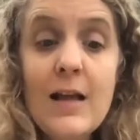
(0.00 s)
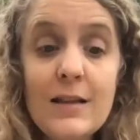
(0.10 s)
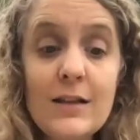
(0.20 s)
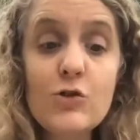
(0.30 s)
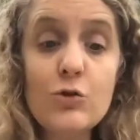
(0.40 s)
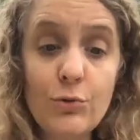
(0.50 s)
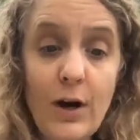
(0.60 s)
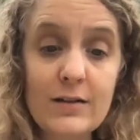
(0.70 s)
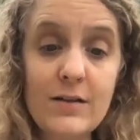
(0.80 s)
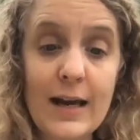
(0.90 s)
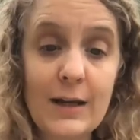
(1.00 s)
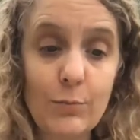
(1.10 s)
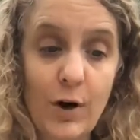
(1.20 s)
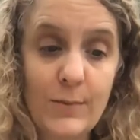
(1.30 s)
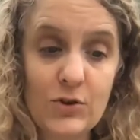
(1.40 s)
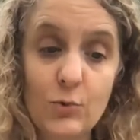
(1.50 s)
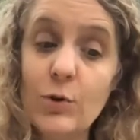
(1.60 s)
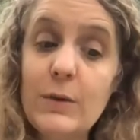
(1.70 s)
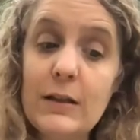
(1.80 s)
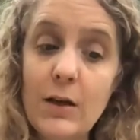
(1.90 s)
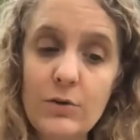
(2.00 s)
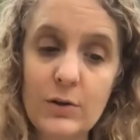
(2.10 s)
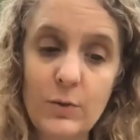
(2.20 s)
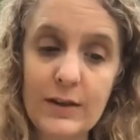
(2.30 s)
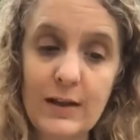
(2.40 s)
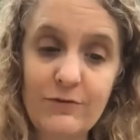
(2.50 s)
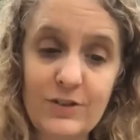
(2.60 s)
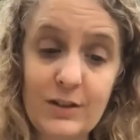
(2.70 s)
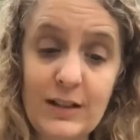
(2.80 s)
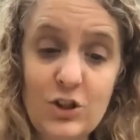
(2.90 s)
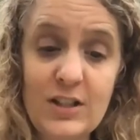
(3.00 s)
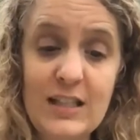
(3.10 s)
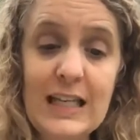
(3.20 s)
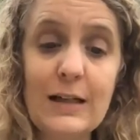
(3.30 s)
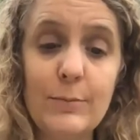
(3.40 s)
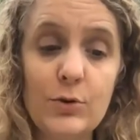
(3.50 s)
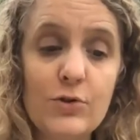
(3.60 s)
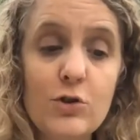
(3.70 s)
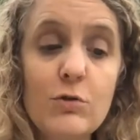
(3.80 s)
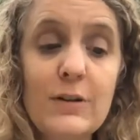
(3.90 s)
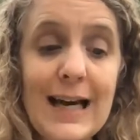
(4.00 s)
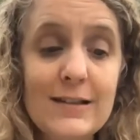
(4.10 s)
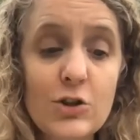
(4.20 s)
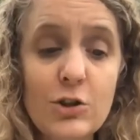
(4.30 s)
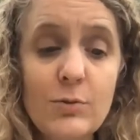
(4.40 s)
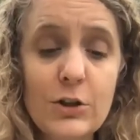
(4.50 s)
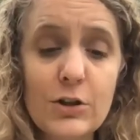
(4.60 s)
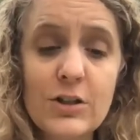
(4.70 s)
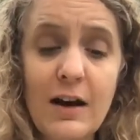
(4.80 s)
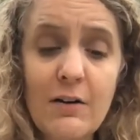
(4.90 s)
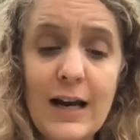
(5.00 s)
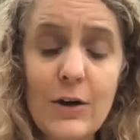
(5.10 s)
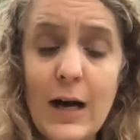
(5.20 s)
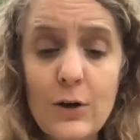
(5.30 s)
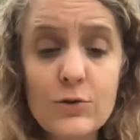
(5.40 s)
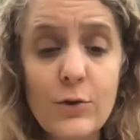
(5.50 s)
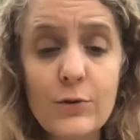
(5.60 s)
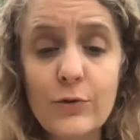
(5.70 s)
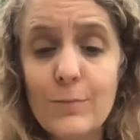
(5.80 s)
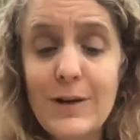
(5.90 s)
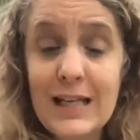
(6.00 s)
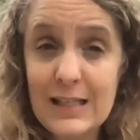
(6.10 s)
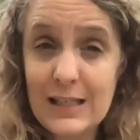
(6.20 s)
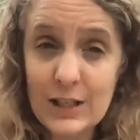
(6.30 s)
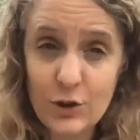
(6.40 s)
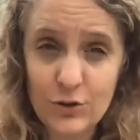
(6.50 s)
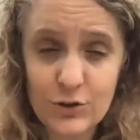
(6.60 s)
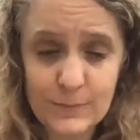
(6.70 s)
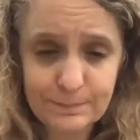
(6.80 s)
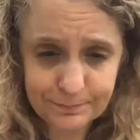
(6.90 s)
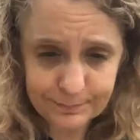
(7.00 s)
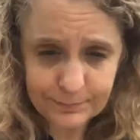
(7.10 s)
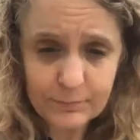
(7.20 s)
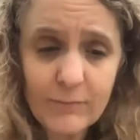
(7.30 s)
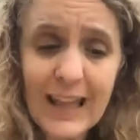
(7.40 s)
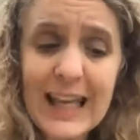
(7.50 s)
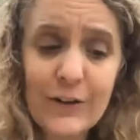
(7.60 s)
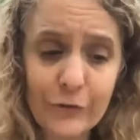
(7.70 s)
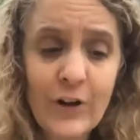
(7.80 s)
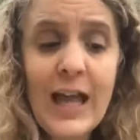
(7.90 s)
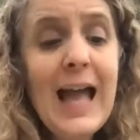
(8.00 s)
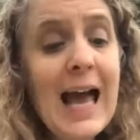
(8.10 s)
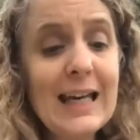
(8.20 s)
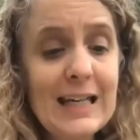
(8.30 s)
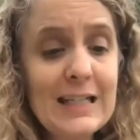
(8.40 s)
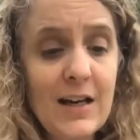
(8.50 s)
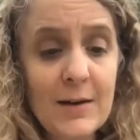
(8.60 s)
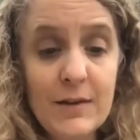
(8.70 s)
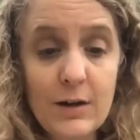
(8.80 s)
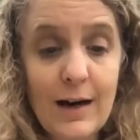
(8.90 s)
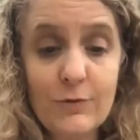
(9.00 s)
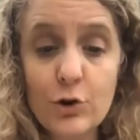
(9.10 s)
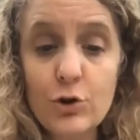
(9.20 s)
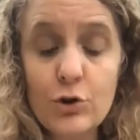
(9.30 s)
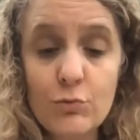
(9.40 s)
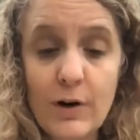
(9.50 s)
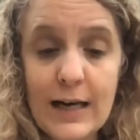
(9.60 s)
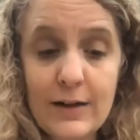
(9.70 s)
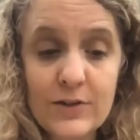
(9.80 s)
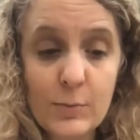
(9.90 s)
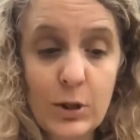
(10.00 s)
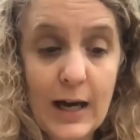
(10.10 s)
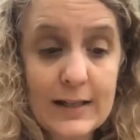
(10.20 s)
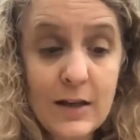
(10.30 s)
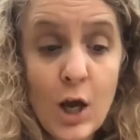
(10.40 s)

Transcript: These trucks, I can promise you, will be loaded with enough delicious eatables to last you and your entire household for many years. If at any time thereafter you should run out of supplies,